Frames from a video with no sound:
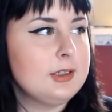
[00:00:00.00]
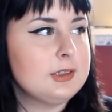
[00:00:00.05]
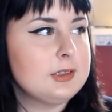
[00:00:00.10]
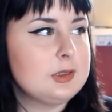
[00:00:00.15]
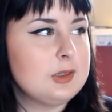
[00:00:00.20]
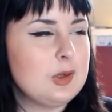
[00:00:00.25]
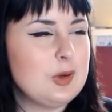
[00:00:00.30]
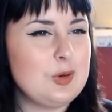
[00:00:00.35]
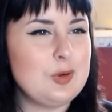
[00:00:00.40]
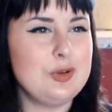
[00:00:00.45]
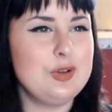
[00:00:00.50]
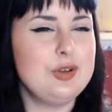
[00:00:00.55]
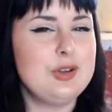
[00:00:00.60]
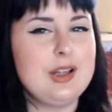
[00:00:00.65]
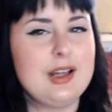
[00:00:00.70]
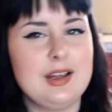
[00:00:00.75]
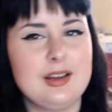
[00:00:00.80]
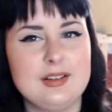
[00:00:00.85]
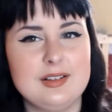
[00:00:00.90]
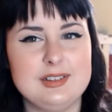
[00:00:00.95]
So you're
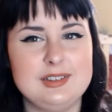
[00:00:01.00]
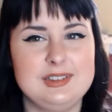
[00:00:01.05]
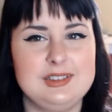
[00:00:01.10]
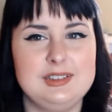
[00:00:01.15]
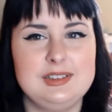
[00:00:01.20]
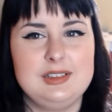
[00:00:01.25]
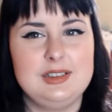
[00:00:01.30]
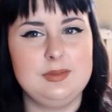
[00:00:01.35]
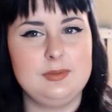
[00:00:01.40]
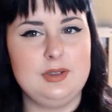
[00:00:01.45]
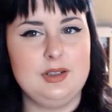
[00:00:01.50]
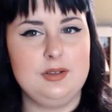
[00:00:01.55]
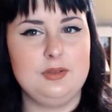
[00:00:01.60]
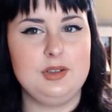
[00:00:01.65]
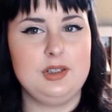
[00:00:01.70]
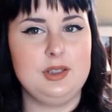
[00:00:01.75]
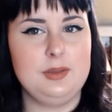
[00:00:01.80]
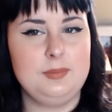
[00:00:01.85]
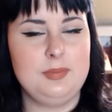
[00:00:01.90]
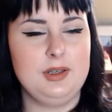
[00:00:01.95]
like, oh, am I
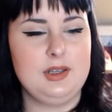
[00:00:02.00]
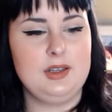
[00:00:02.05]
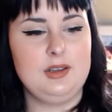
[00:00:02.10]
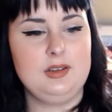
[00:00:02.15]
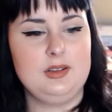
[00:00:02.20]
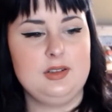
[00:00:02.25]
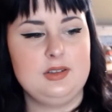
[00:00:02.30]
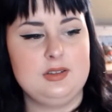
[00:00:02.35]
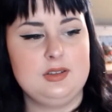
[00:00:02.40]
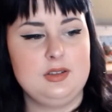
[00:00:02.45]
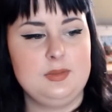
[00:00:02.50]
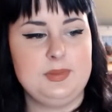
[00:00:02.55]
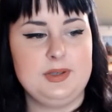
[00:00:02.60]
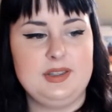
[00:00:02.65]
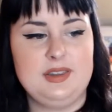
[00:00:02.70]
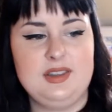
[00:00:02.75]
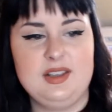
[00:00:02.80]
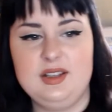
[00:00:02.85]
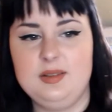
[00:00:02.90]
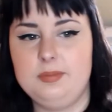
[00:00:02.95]
really picking this up
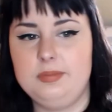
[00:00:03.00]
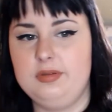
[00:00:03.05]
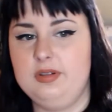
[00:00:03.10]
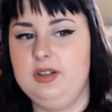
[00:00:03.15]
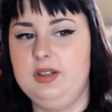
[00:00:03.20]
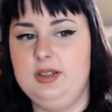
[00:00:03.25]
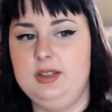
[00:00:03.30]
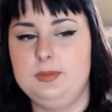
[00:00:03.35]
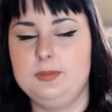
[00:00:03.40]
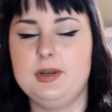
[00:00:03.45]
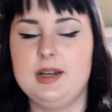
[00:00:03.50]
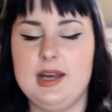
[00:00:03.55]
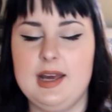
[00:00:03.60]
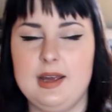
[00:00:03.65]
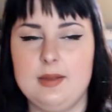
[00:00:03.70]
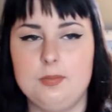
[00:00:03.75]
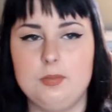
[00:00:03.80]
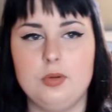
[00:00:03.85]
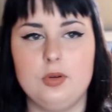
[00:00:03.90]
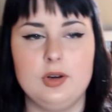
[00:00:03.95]
at that price? But I
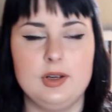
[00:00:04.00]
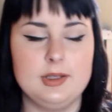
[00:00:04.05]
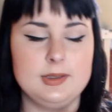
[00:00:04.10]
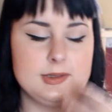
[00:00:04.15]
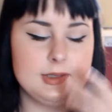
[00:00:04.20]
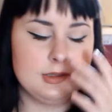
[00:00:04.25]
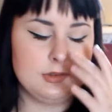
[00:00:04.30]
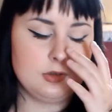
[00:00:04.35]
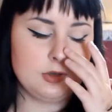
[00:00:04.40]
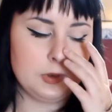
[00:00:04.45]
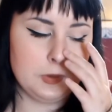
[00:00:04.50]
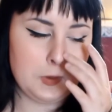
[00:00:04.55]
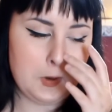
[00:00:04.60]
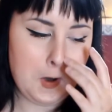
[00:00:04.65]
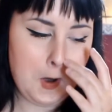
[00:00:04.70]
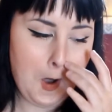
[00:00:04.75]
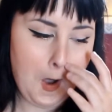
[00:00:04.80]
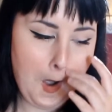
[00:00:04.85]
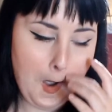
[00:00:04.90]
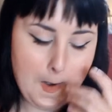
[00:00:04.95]
had points and you know.
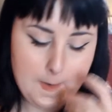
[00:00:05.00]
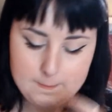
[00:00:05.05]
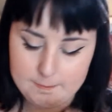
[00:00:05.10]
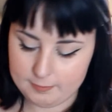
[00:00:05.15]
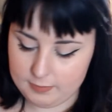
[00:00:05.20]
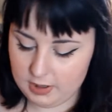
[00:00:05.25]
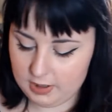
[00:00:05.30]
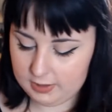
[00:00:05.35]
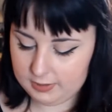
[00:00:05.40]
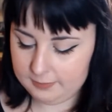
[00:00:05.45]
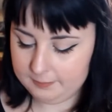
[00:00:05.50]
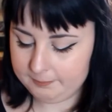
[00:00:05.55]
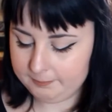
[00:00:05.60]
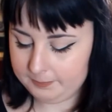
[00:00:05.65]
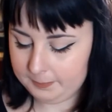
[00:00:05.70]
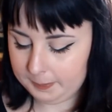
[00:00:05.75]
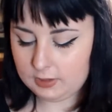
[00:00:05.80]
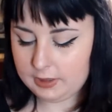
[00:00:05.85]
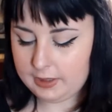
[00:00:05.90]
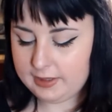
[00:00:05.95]
But
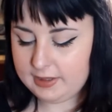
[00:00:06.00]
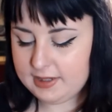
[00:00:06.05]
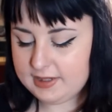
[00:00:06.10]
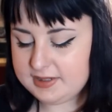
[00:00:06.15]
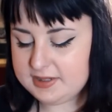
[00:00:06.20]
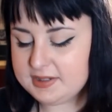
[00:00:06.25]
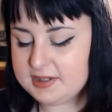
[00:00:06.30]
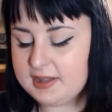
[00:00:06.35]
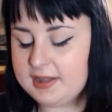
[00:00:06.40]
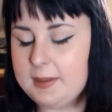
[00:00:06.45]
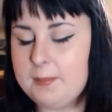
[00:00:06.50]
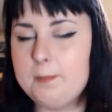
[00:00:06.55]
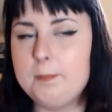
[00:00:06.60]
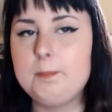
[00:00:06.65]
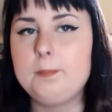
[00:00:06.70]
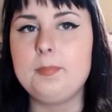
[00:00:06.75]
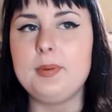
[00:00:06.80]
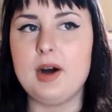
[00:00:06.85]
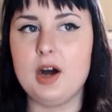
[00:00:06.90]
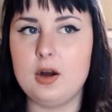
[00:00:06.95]
this is a
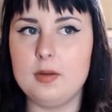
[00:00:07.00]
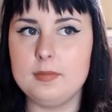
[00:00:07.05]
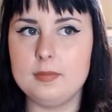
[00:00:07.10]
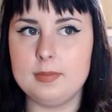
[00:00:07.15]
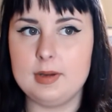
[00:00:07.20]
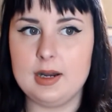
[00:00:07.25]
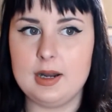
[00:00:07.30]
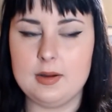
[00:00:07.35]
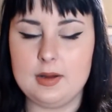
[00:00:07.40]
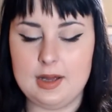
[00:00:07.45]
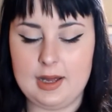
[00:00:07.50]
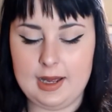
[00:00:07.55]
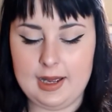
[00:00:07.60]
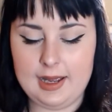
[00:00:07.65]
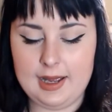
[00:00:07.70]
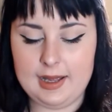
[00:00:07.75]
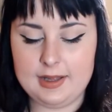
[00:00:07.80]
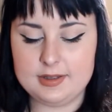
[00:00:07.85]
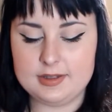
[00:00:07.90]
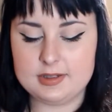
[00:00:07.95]
lip balm, but I, I
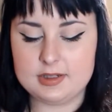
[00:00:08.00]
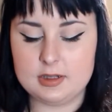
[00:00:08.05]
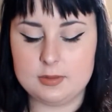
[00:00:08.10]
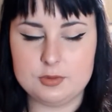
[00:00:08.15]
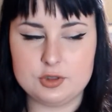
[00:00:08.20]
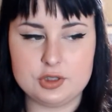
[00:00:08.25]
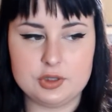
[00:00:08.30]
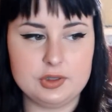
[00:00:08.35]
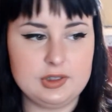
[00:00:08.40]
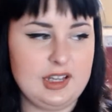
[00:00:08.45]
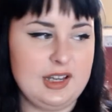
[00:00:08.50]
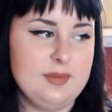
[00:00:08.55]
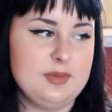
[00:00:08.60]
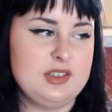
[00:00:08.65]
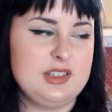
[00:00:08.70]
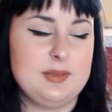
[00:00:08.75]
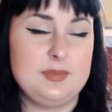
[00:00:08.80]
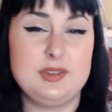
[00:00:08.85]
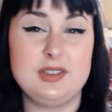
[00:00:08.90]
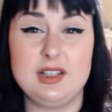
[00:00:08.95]
had some
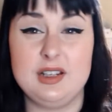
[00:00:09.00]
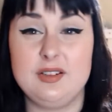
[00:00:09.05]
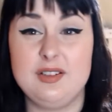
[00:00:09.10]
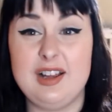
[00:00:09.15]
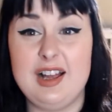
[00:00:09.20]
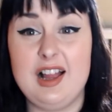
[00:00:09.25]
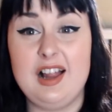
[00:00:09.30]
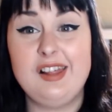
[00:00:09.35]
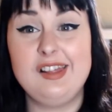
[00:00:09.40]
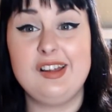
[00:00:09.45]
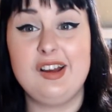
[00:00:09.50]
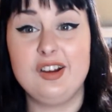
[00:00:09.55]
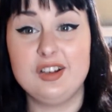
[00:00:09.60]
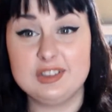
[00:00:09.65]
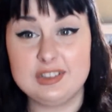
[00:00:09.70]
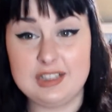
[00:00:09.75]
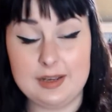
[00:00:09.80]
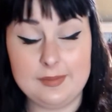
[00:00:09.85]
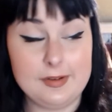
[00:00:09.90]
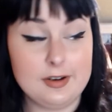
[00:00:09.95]
Showtime's lipstick a
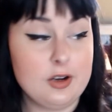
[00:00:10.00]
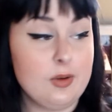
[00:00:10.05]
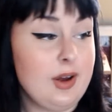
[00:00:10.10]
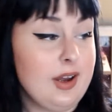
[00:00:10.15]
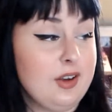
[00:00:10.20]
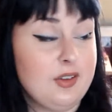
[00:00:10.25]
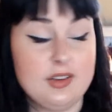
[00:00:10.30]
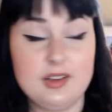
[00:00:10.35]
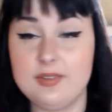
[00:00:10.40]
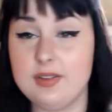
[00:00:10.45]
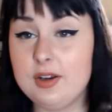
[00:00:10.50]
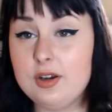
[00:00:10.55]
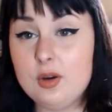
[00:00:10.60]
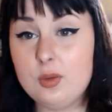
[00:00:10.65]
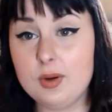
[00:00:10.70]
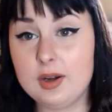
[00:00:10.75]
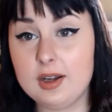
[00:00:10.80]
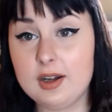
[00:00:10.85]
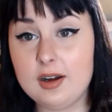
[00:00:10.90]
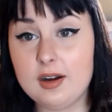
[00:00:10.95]
long time ago. I don't even know
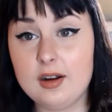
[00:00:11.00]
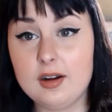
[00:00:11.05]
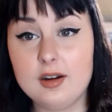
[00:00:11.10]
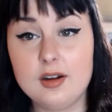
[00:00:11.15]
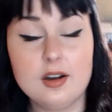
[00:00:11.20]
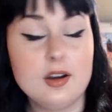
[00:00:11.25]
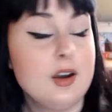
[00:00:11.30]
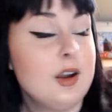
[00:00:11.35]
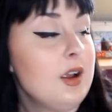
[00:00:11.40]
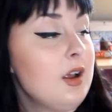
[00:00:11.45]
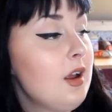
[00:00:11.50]
when they are.